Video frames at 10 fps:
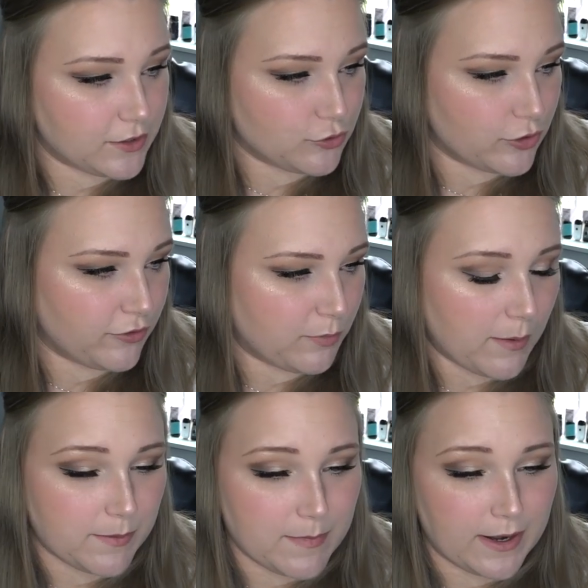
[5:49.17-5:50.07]
I should have
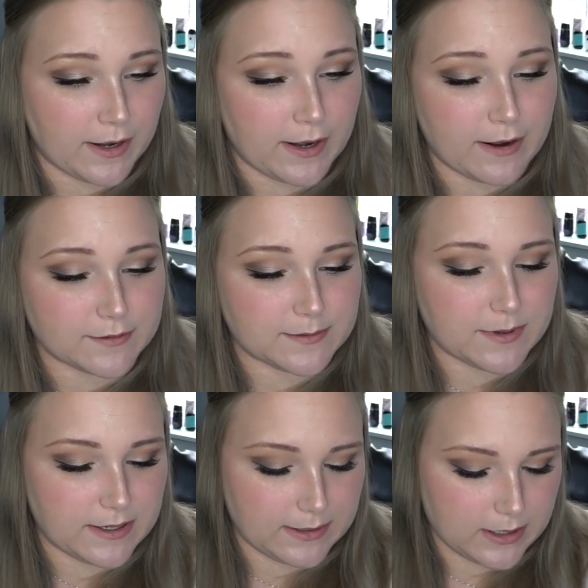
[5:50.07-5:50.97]
probably made an
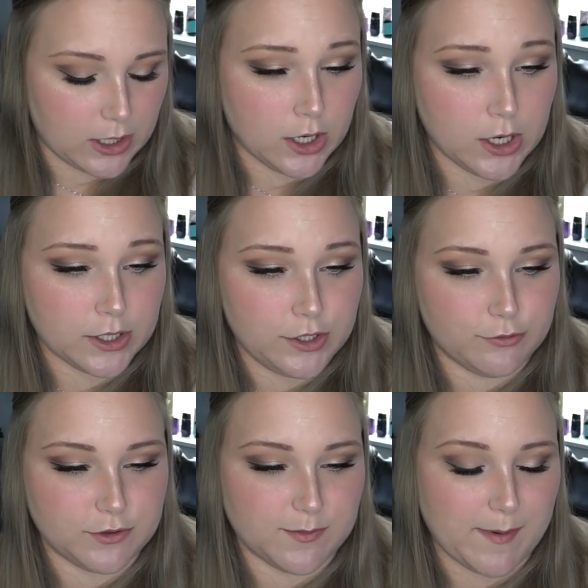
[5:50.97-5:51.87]
announcement on
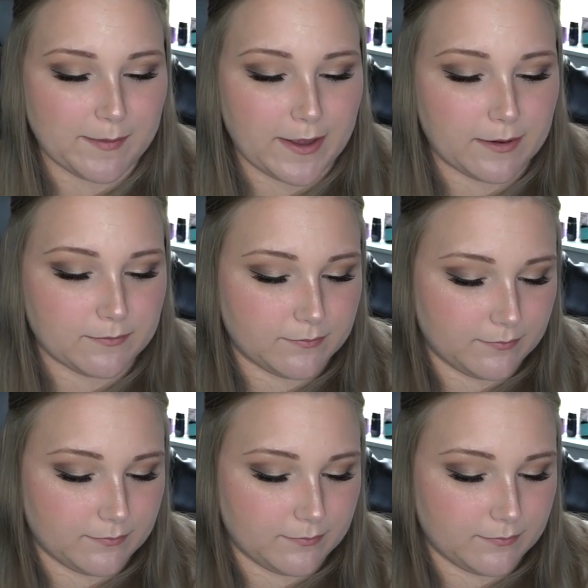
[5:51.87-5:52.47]
YouTube about that.